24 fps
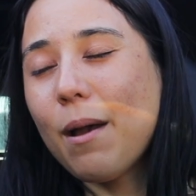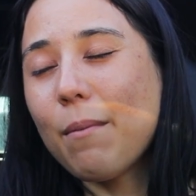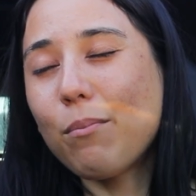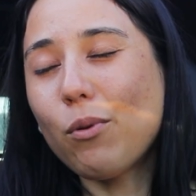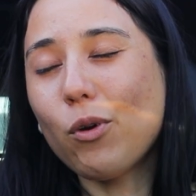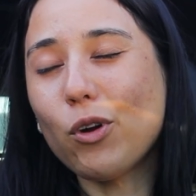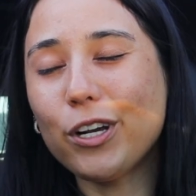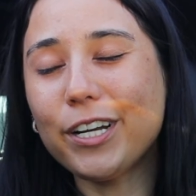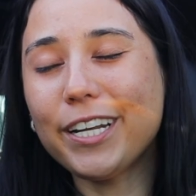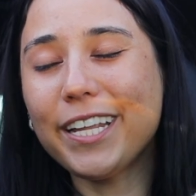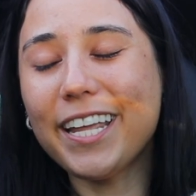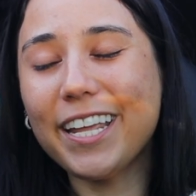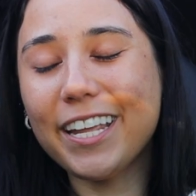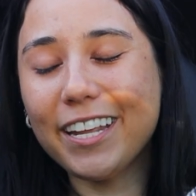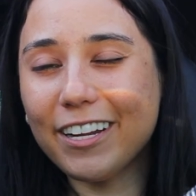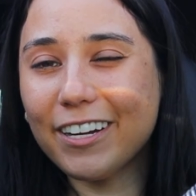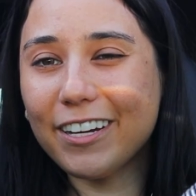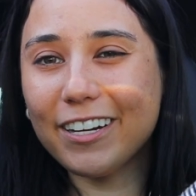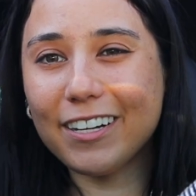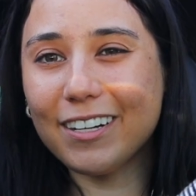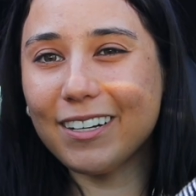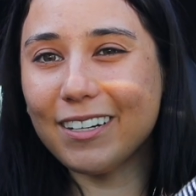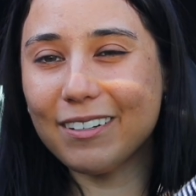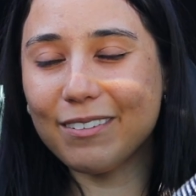born
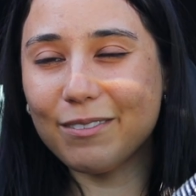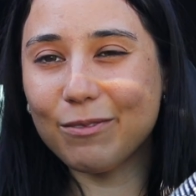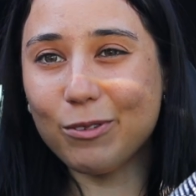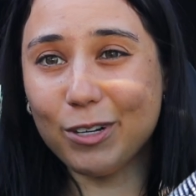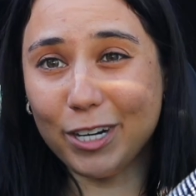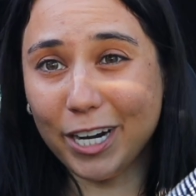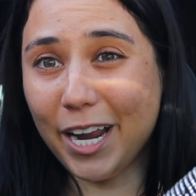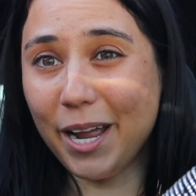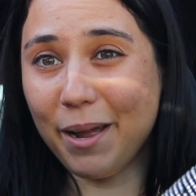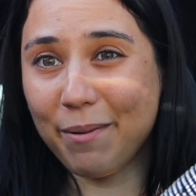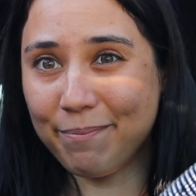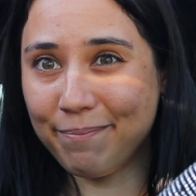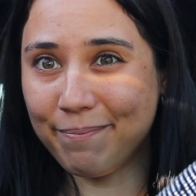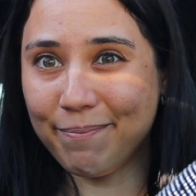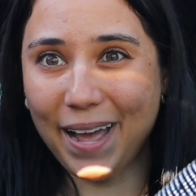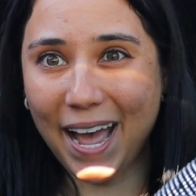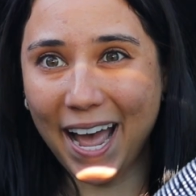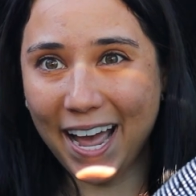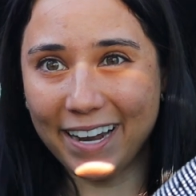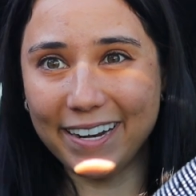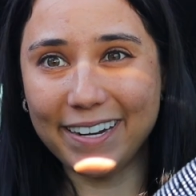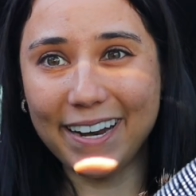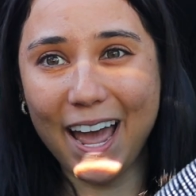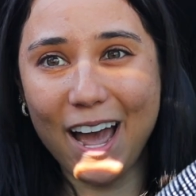here where I'm
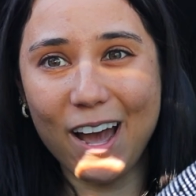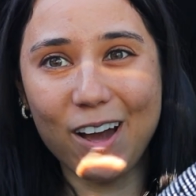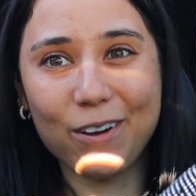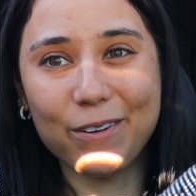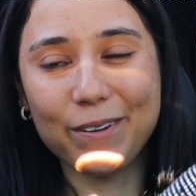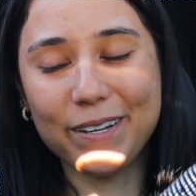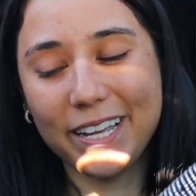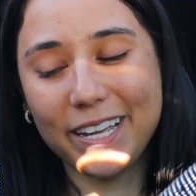at now